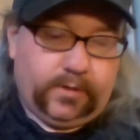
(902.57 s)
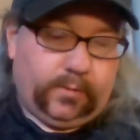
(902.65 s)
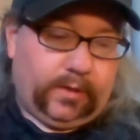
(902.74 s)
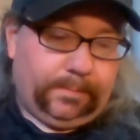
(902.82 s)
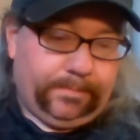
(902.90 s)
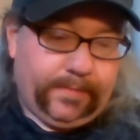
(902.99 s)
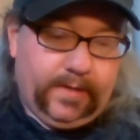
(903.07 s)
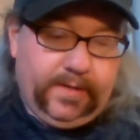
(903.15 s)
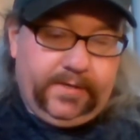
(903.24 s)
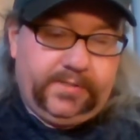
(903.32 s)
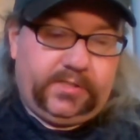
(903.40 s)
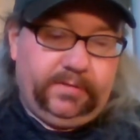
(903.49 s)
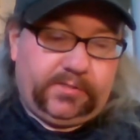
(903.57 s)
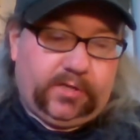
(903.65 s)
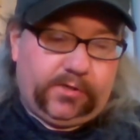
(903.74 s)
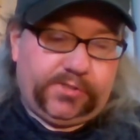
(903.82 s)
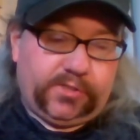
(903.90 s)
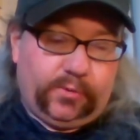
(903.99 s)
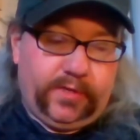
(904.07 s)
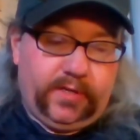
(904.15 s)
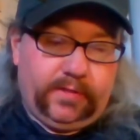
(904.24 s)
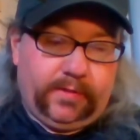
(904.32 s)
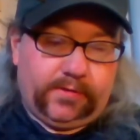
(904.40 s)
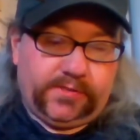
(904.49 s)
Oh well. Steve
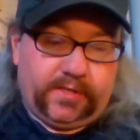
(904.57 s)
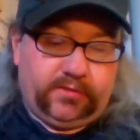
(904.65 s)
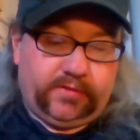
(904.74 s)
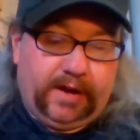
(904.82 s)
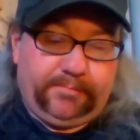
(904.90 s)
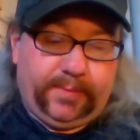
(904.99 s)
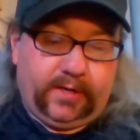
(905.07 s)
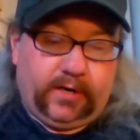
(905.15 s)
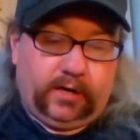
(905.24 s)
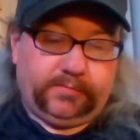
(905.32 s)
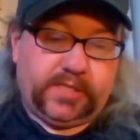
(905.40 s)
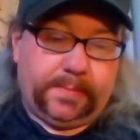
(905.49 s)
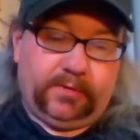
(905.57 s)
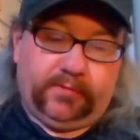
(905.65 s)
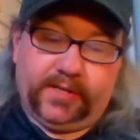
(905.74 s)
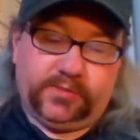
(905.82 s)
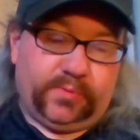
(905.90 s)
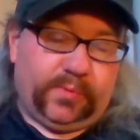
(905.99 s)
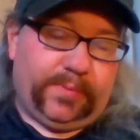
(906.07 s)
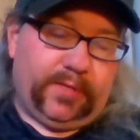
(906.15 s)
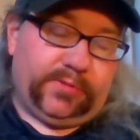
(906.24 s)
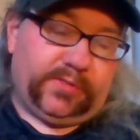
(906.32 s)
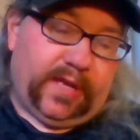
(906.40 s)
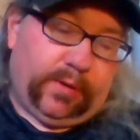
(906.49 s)
Scarsone. There's a draft pick card of Jamie Wright, so we won't be
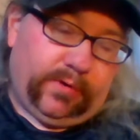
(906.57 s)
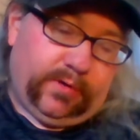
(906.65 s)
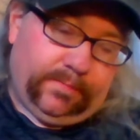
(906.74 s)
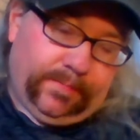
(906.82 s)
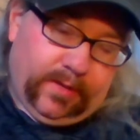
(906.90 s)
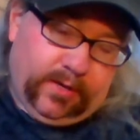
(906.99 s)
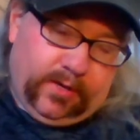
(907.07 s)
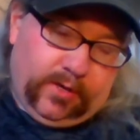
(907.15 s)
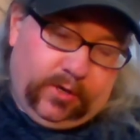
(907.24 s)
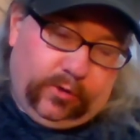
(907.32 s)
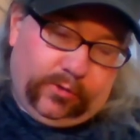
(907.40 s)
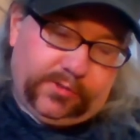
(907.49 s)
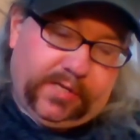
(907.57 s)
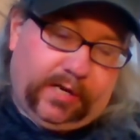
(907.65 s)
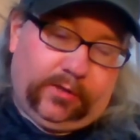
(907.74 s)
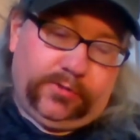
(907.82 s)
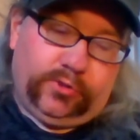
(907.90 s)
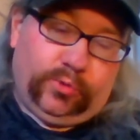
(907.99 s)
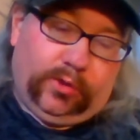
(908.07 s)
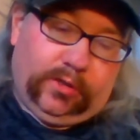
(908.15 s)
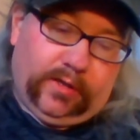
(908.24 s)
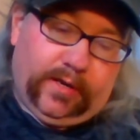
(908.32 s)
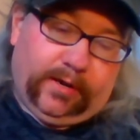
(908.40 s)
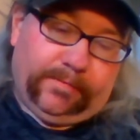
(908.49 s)
using that one. Horizontal
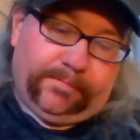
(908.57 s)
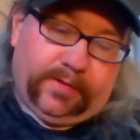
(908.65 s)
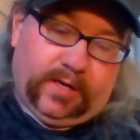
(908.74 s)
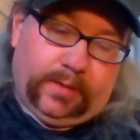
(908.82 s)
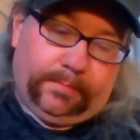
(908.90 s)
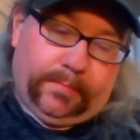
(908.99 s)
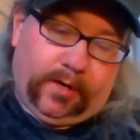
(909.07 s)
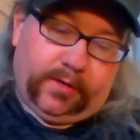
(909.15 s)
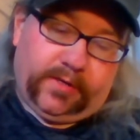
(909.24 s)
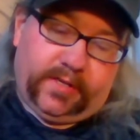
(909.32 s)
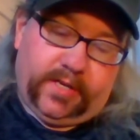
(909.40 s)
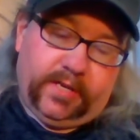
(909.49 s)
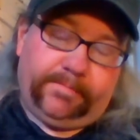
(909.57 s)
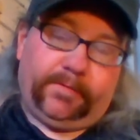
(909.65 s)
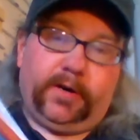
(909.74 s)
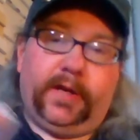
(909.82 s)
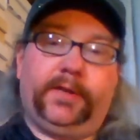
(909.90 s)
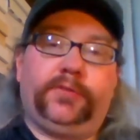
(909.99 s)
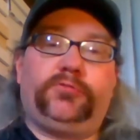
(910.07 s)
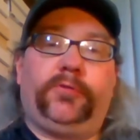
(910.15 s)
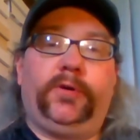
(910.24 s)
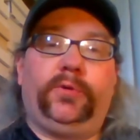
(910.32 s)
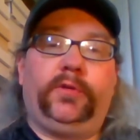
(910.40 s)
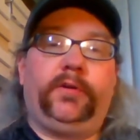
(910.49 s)
duel of uh, Mark Kiefer and
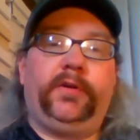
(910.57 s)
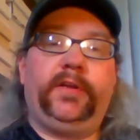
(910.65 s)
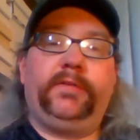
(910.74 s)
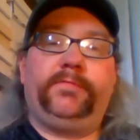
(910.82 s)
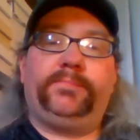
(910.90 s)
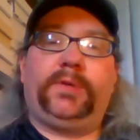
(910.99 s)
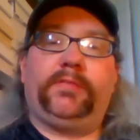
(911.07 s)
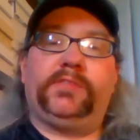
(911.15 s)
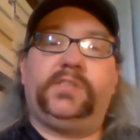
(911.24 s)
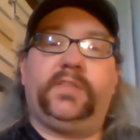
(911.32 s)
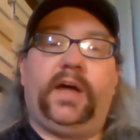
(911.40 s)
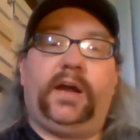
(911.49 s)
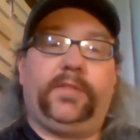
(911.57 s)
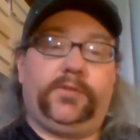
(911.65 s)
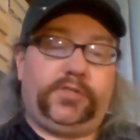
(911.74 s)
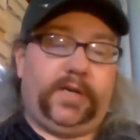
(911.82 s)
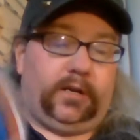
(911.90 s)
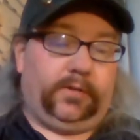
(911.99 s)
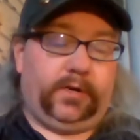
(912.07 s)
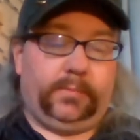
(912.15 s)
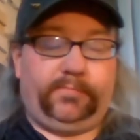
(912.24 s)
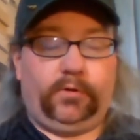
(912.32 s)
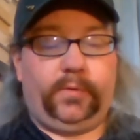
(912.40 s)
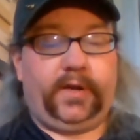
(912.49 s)
Troy O'Leary. You've probably seen that on the channel there
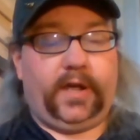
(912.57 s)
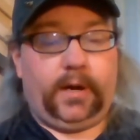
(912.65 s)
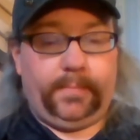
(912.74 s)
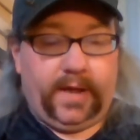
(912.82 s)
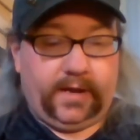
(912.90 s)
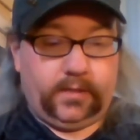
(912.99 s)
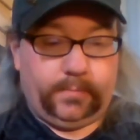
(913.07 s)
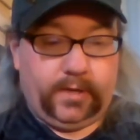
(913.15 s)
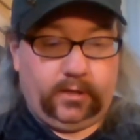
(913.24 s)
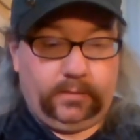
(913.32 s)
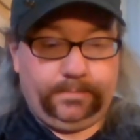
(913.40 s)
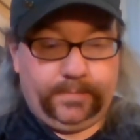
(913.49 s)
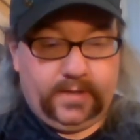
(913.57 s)
before when I got it back in the mail.